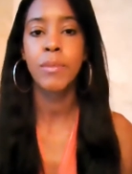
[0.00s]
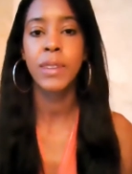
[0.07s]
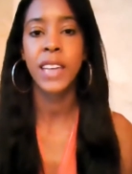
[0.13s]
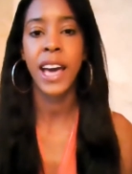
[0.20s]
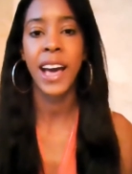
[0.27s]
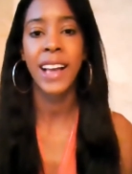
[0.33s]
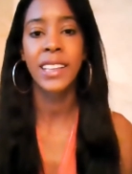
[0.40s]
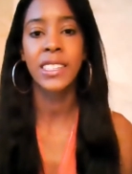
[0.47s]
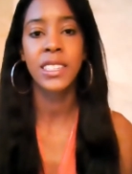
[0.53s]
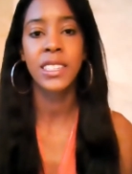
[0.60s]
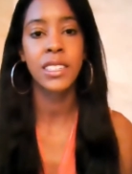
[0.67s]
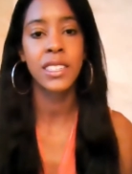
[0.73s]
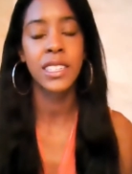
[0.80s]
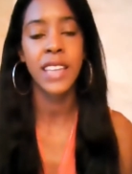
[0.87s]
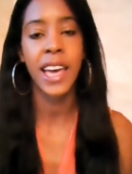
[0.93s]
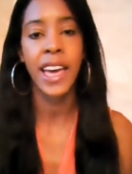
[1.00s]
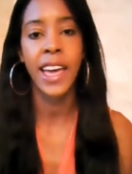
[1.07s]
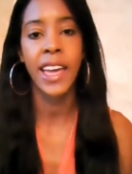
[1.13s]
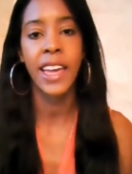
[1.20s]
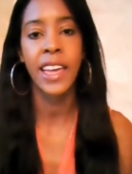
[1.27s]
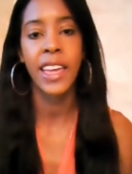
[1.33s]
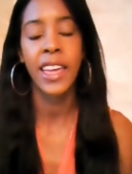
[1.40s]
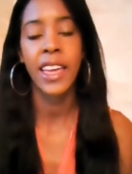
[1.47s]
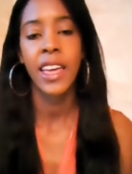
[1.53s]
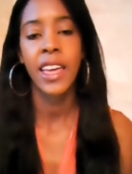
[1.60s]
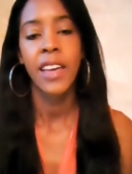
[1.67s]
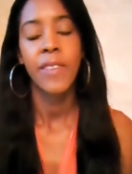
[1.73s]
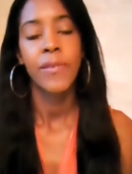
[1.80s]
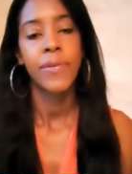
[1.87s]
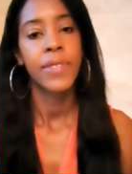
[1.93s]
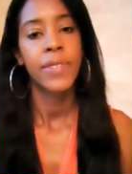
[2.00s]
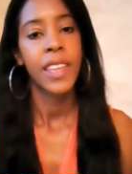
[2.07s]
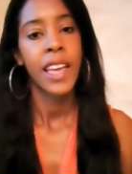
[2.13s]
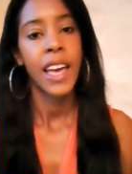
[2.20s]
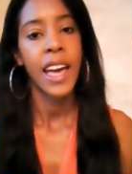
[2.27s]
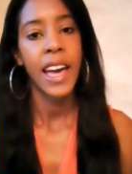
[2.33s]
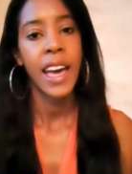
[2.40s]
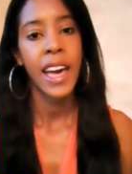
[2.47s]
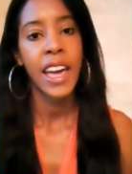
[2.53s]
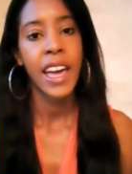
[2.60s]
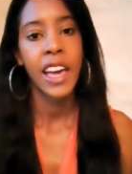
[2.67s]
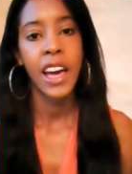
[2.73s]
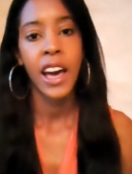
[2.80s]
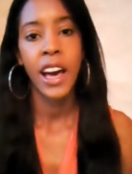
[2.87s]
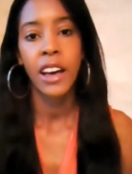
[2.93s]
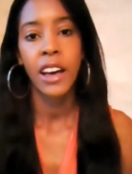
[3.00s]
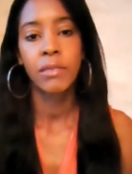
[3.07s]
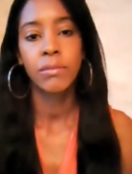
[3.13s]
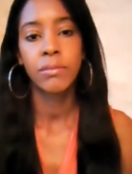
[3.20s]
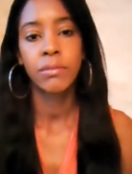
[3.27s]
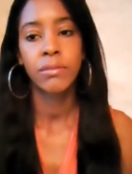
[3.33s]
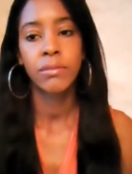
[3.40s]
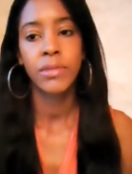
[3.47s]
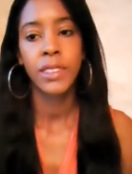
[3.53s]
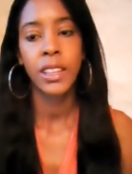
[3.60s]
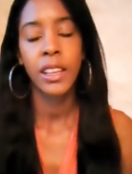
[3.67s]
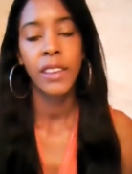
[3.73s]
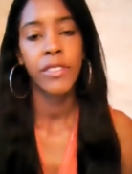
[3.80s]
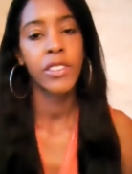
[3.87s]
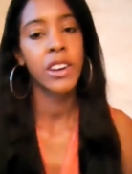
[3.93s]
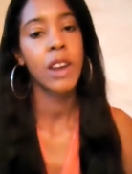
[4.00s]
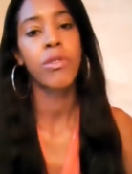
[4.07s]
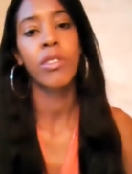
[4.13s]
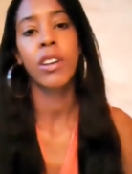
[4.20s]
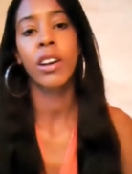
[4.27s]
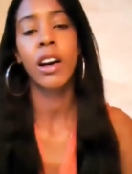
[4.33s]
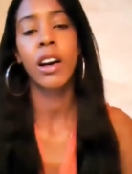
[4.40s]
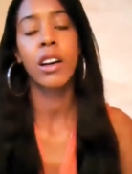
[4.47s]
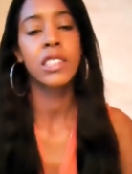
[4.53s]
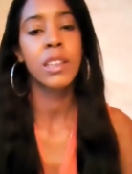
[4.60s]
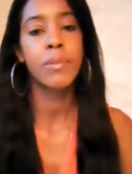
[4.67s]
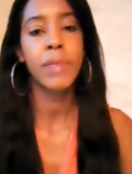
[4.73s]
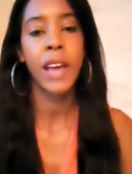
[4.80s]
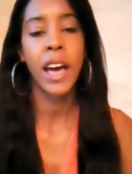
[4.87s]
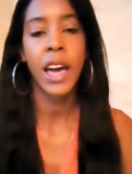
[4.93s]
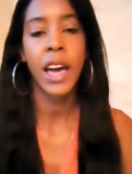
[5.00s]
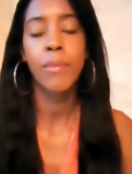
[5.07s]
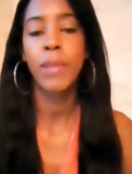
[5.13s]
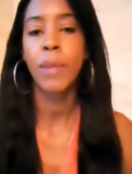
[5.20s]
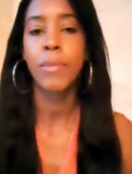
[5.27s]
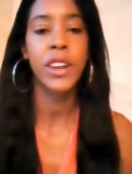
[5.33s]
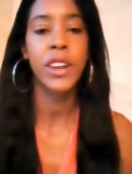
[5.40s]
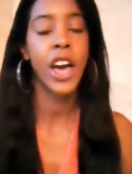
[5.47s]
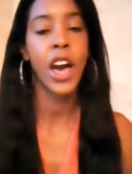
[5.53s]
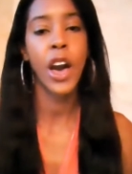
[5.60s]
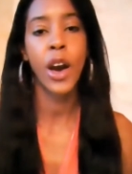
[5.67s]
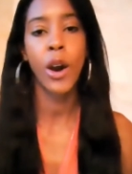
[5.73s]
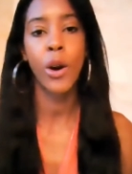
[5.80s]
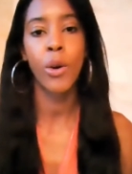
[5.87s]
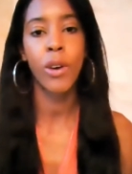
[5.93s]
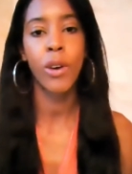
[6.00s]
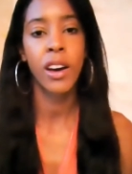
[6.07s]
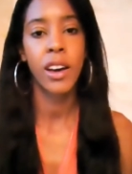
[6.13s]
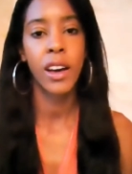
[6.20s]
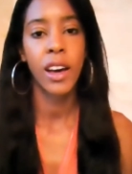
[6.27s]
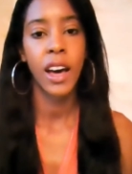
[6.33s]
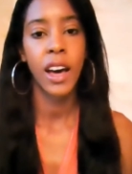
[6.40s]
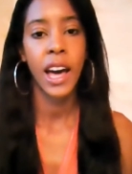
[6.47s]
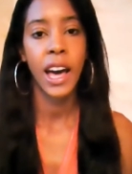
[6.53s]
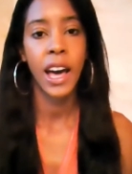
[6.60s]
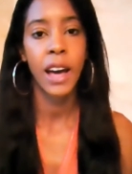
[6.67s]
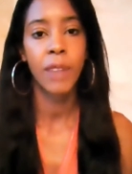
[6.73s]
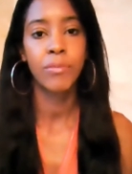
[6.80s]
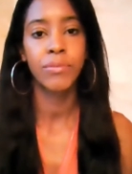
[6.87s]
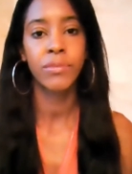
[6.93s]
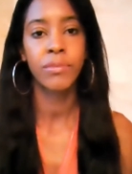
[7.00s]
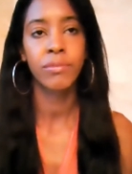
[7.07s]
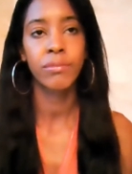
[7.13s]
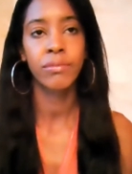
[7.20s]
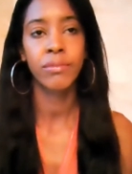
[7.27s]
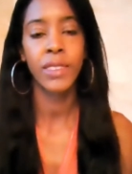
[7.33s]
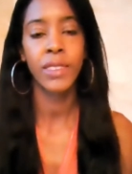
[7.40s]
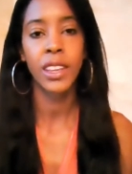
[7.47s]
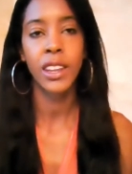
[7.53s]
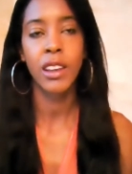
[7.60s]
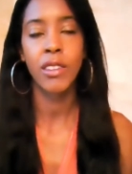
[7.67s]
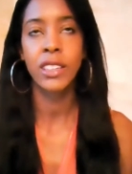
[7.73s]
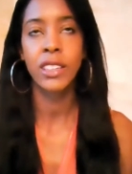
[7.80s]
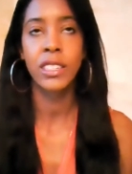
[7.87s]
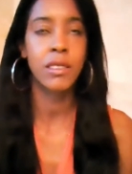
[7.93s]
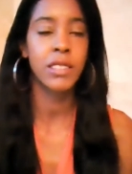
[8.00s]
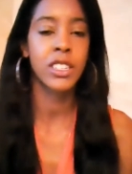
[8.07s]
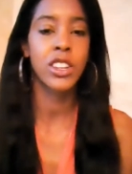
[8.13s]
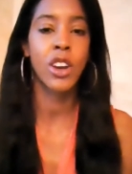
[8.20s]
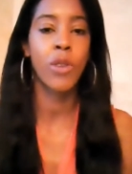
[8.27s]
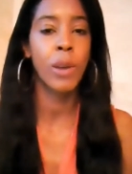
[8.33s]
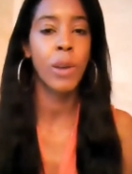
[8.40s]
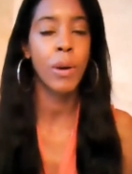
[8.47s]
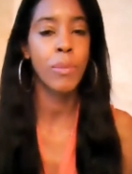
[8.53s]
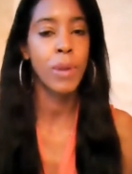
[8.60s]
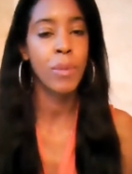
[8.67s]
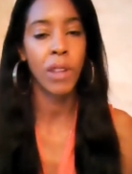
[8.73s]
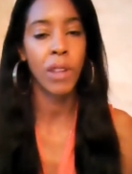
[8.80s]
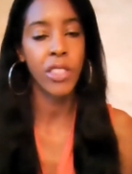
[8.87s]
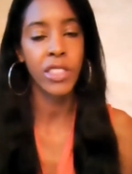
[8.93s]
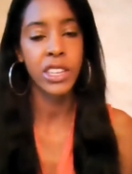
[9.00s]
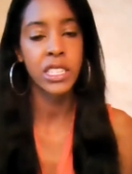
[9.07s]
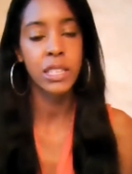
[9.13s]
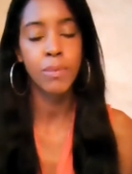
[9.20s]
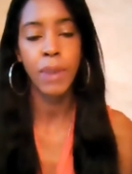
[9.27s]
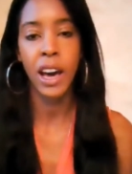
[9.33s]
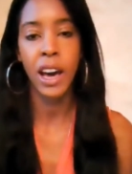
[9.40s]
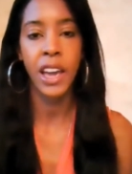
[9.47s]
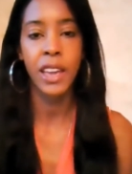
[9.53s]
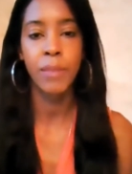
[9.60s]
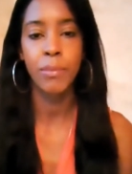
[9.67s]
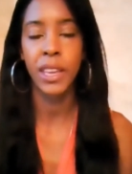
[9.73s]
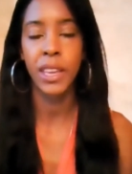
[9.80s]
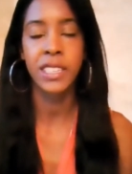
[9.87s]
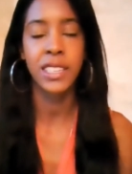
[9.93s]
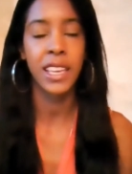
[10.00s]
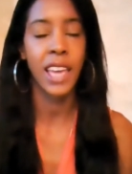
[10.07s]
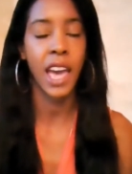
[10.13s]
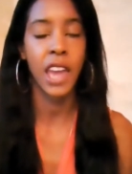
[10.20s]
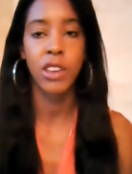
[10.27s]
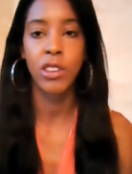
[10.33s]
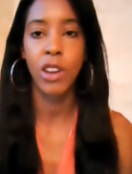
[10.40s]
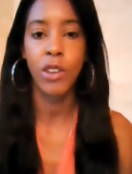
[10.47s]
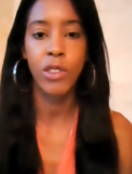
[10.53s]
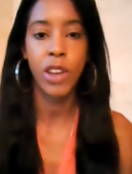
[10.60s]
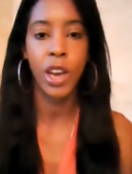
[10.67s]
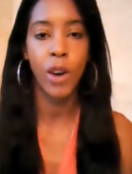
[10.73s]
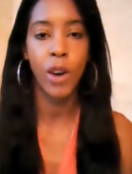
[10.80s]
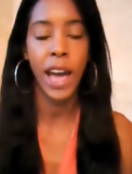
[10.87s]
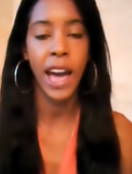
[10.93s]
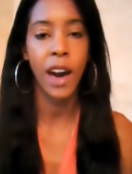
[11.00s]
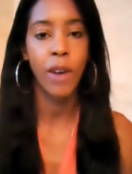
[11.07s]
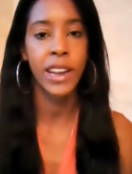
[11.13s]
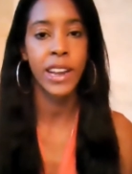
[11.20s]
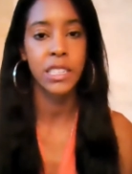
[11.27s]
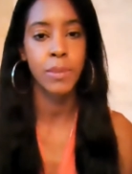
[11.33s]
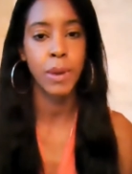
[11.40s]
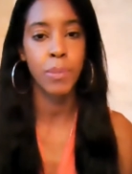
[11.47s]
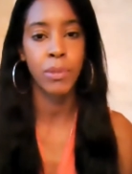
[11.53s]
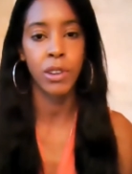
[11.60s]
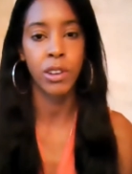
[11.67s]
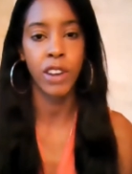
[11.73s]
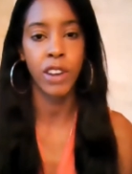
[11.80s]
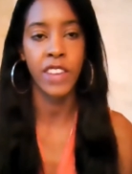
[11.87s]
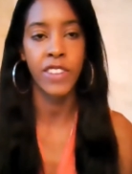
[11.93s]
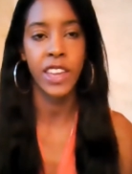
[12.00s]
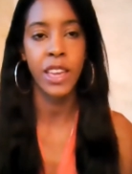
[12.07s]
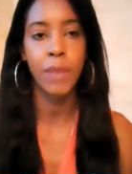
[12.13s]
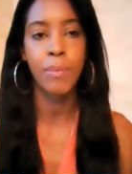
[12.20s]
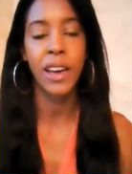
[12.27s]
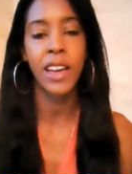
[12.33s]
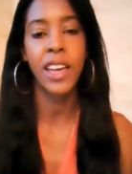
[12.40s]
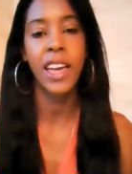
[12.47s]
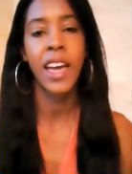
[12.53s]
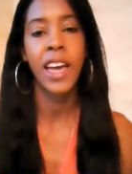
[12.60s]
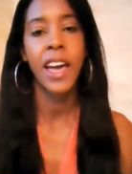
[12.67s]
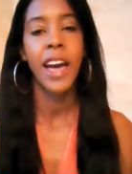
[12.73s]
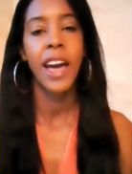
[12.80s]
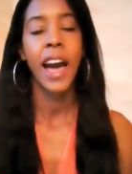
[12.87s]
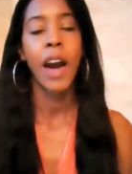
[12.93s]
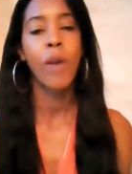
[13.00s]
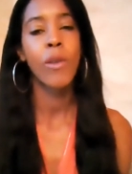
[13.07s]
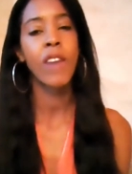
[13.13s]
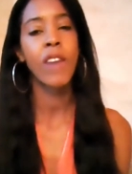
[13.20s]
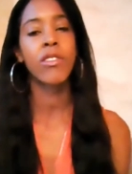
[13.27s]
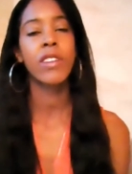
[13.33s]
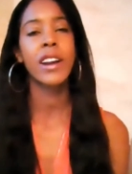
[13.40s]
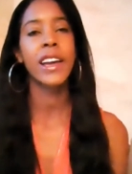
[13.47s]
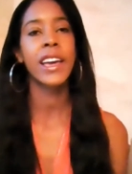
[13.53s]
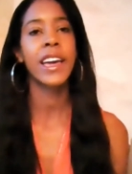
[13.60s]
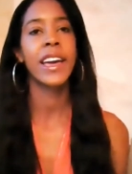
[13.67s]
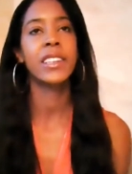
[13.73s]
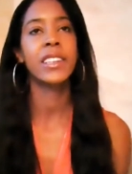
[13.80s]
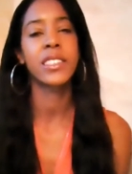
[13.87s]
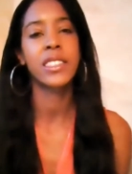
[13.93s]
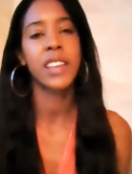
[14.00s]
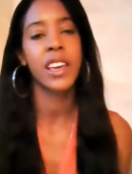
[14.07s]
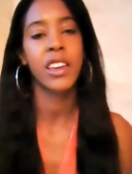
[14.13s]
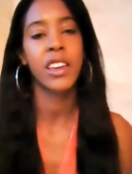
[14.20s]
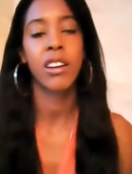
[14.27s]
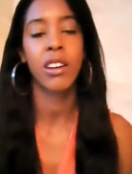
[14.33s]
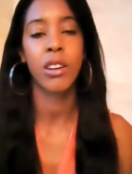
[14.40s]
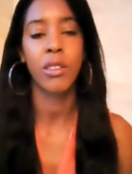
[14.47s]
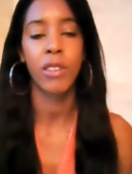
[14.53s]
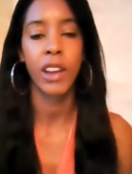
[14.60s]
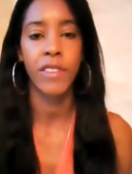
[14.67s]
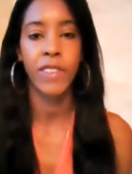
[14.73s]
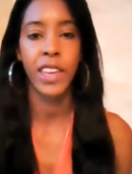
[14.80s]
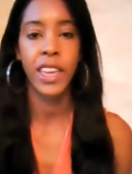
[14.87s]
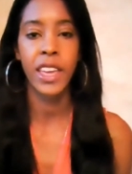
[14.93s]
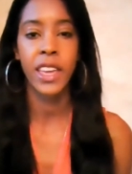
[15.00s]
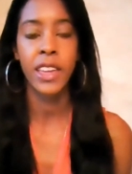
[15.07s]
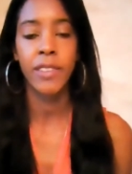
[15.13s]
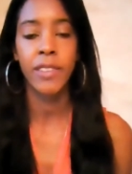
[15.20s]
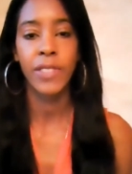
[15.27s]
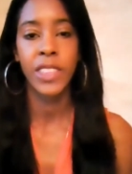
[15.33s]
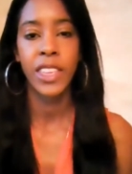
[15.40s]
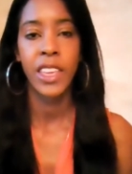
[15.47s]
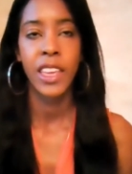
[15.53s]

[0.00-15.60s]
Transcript: them a text and say, hey, if you're up for a call sometime, let me know. You know, because sometimes you don't want to put people on the spot because, again, you don't know how it is people are grieving. But however it is that you're grieving